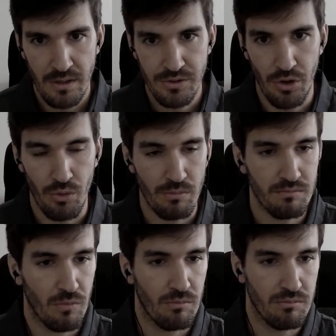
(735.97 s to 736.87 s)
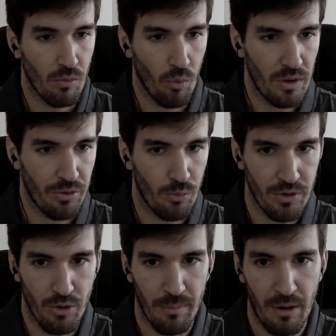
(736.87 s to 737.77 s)
So what do we
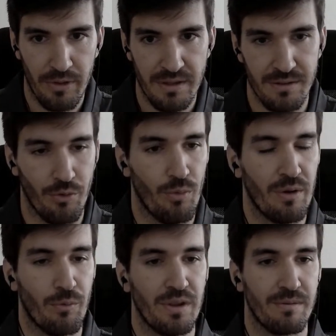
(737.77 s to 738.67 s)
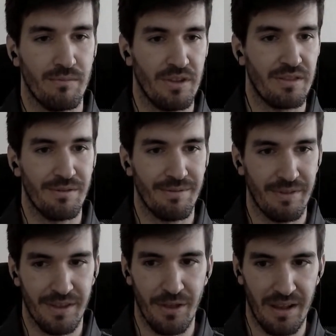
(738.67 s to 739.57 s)
do about this, or what did
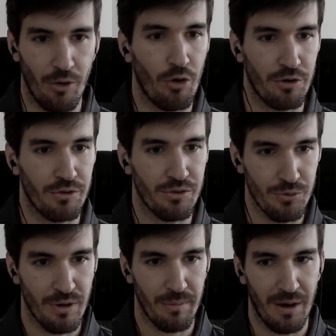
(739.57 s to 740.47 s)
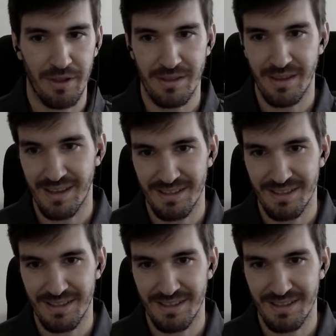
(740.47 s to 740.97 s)
LORIOT do about it?